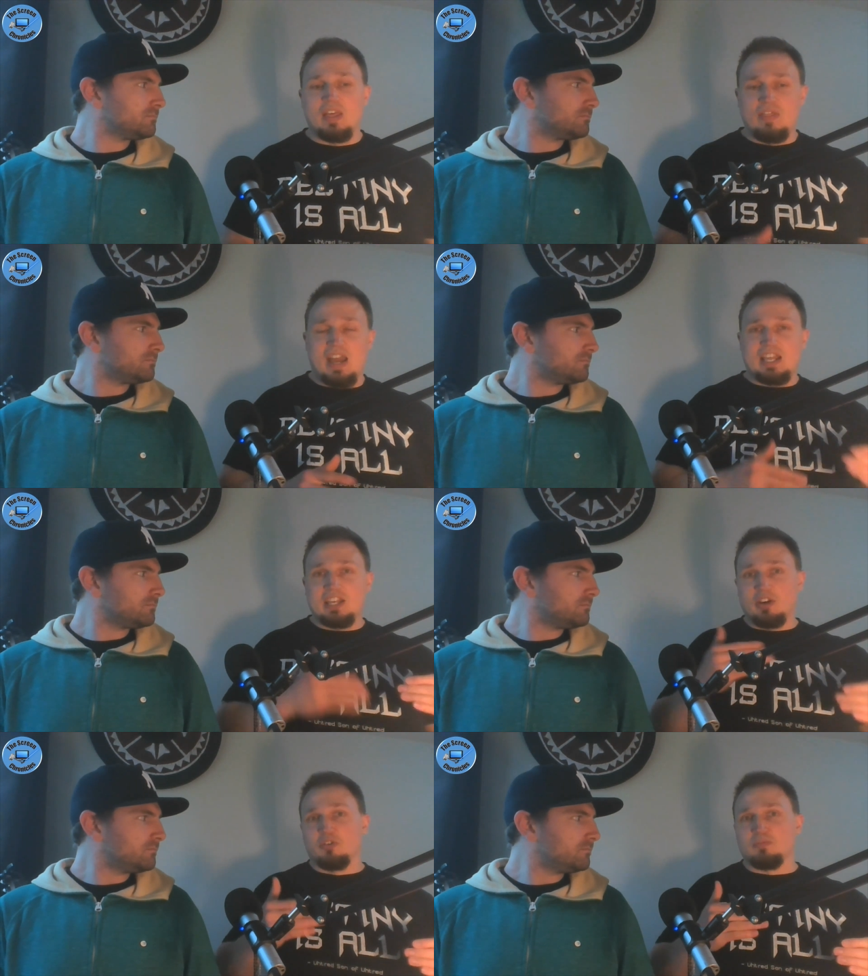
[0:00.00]
Speaker 1: that he
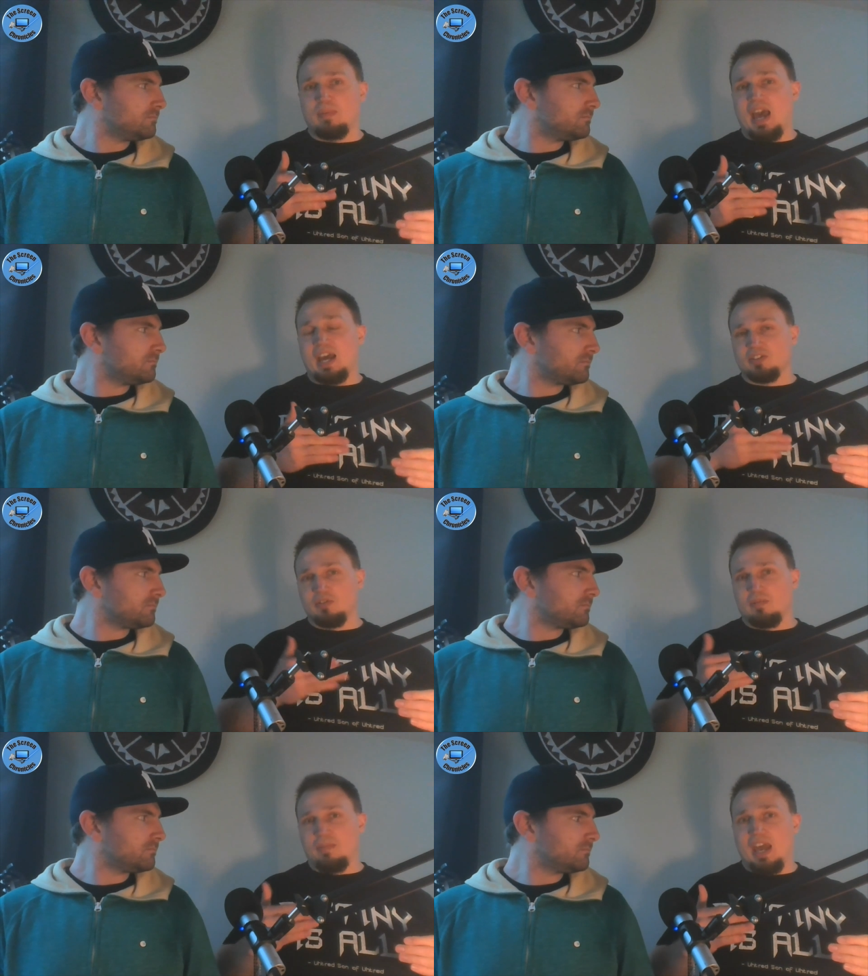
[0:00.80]
goes back to
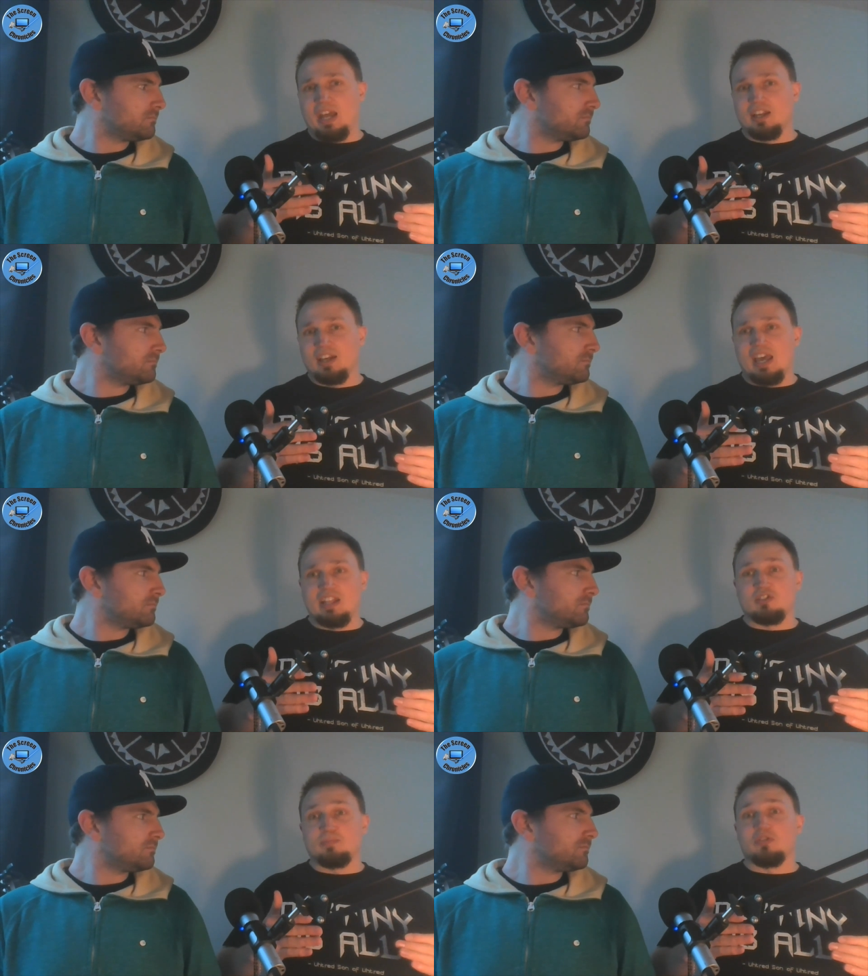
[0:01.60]
the man,
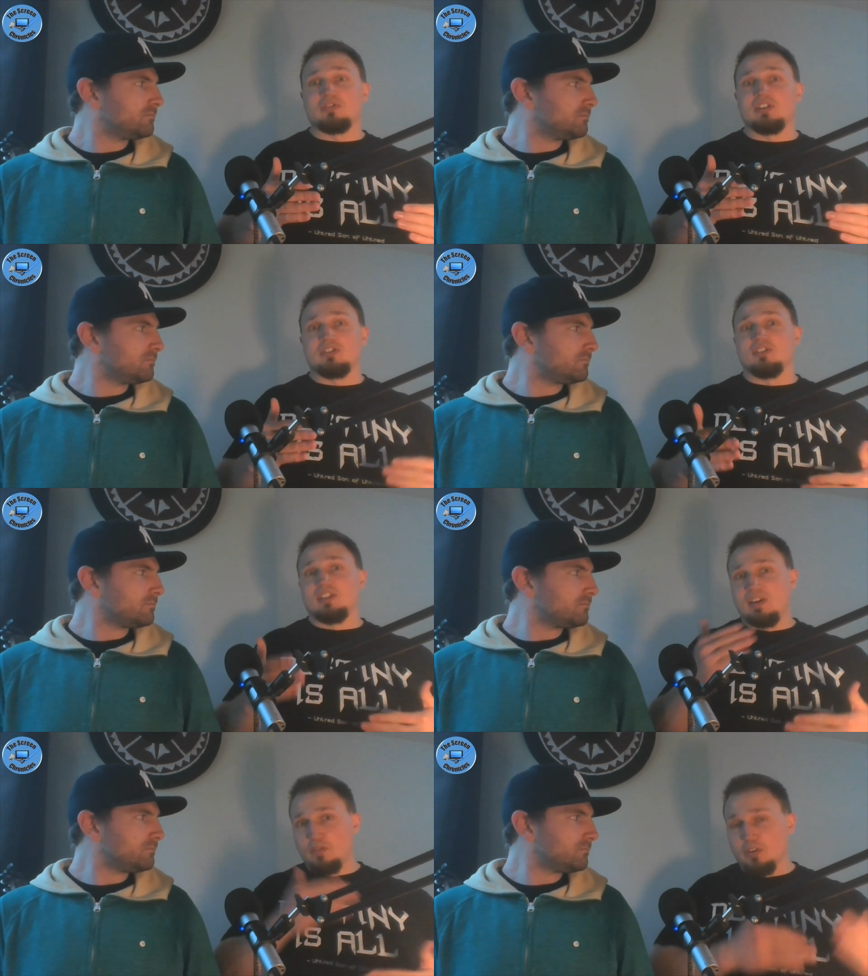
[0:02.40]
and it's supposed to
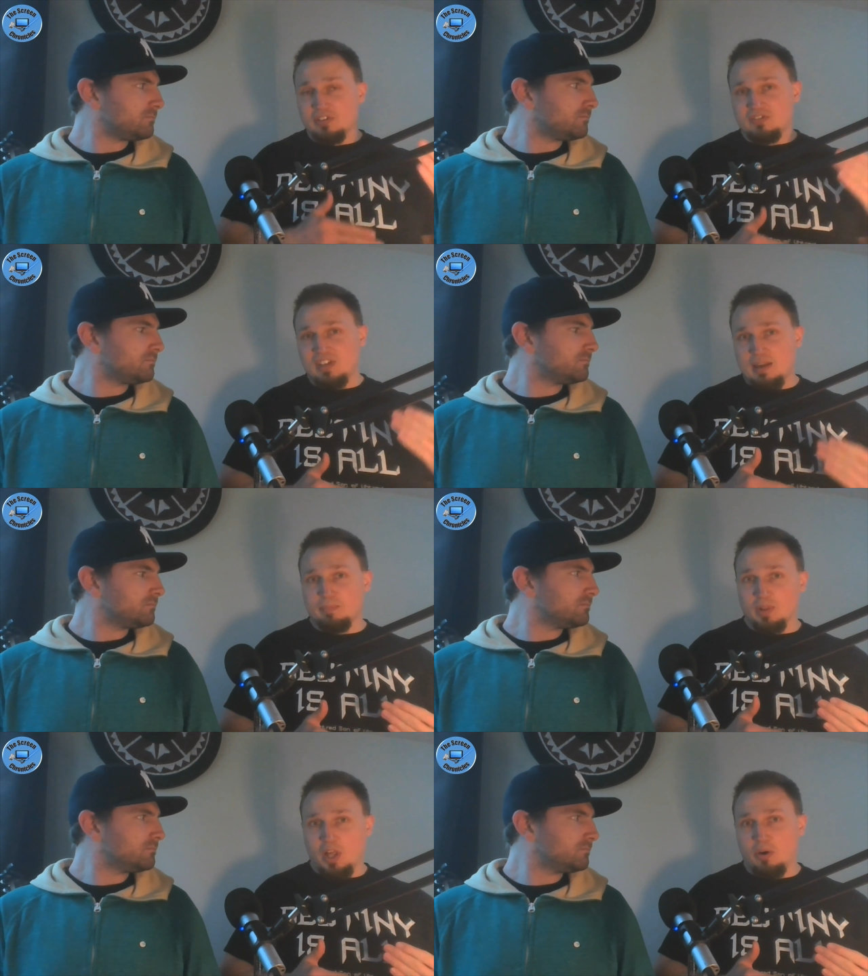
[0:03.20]
deliver the same
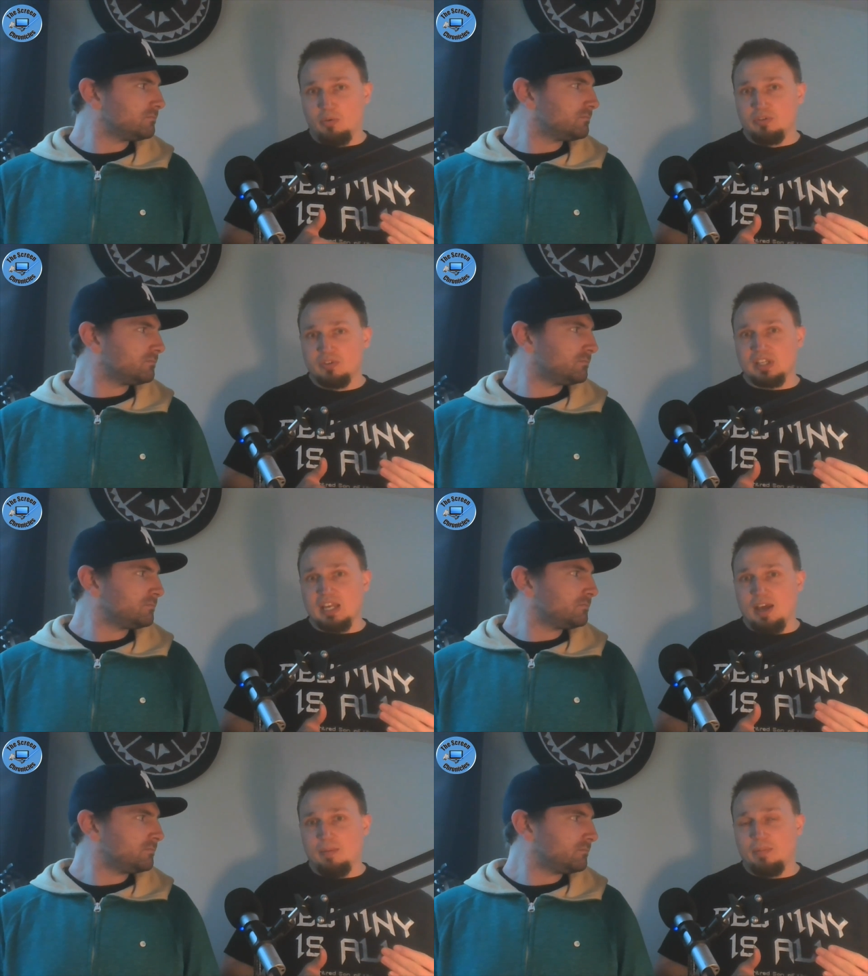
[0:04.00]
blow to
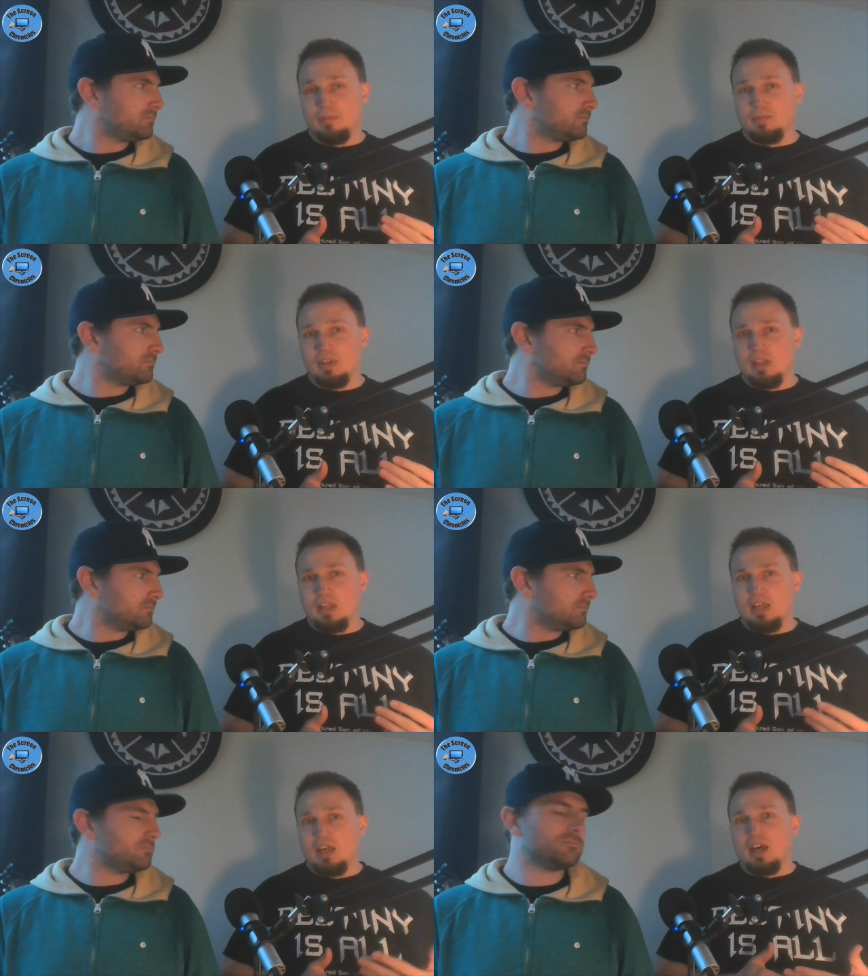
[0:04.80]
him
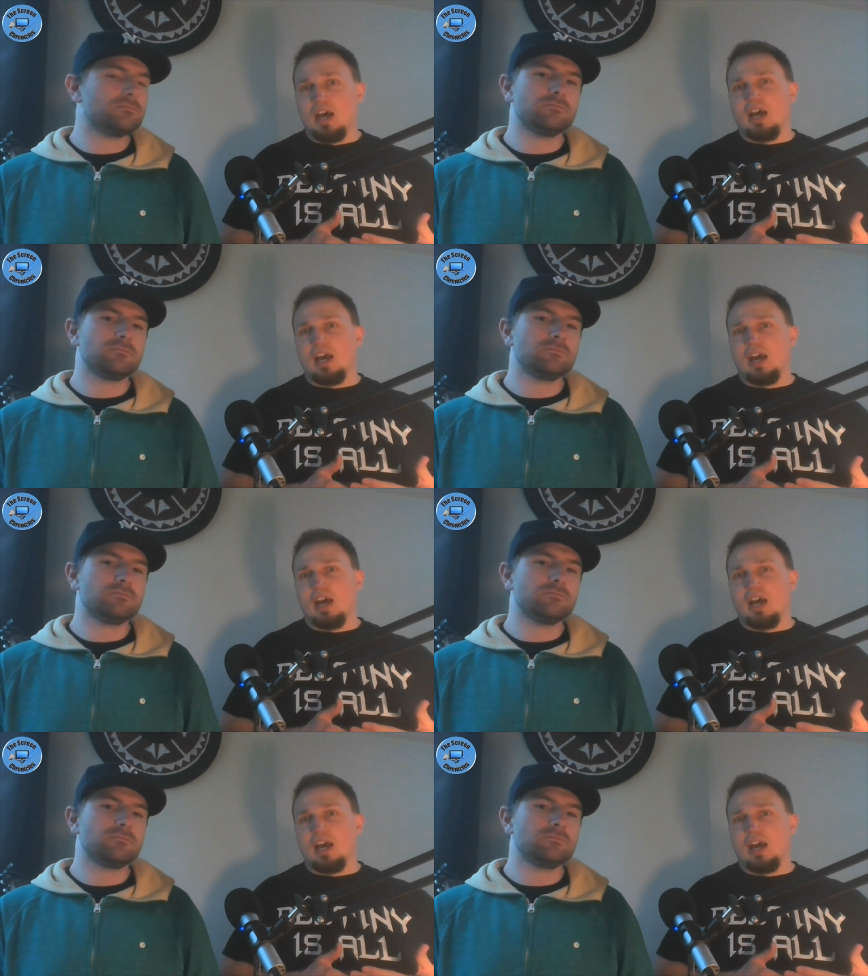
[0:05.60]
Mm-hmm.